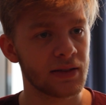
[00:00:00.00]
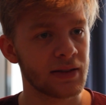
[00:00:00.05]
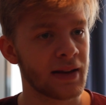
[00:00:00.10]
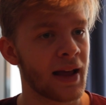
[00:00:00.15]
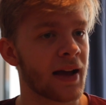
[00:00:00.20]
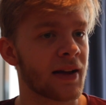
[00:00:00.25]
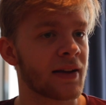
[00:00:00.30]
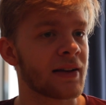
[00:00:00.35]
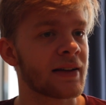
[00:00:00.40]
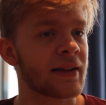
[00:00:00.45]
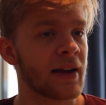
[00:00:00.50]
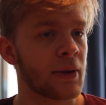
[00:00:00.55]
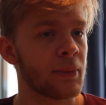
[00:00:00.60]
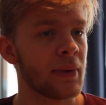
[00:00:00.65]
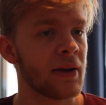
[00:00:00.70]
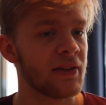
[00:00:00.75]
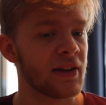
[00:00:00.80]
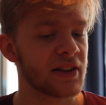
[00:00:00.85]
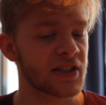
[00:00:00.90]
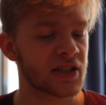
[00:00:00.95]
Yeah, get
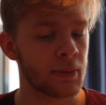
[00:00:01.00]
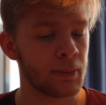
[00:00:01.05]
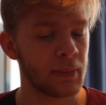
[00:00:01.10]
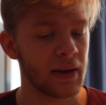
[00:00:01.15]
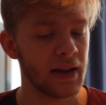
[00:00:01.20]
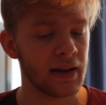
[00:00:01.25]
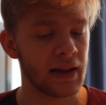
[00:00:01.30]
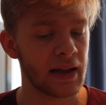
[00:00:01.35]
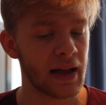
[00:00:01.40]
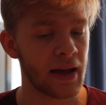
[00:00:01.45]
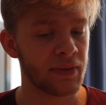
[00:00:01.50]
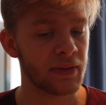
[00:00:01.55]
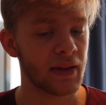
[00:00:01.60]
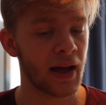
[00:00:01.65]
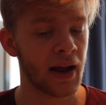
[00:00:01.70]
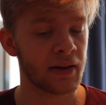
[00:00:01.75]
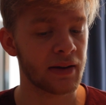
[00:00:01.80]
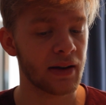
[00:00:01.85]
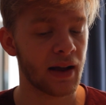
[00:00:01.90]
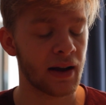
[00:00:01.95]
rid of the list completely and
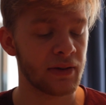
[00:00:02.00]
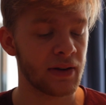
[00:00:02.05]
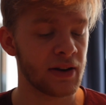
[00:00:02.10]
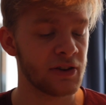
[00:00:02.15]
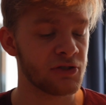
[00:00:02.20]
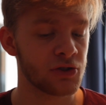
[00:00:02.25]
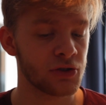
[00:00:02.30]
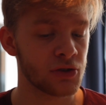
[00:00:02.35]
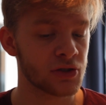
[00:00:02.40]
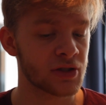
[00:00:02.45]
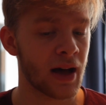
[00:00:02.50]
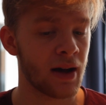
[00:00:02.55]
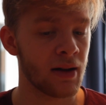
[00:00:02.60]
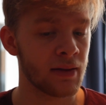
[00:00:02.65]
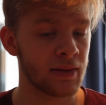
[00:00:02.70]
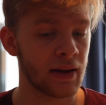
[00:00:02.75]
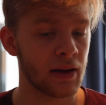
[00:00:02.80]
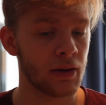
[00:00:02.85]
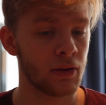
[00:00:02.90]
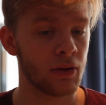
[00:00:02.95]
introduce that
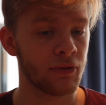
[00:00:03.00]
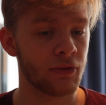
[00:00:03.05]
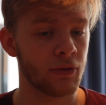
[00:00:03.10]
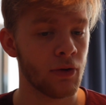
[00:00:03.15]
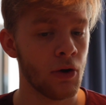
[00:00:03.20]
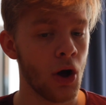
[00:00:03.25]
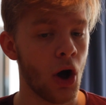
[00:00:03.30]
idea of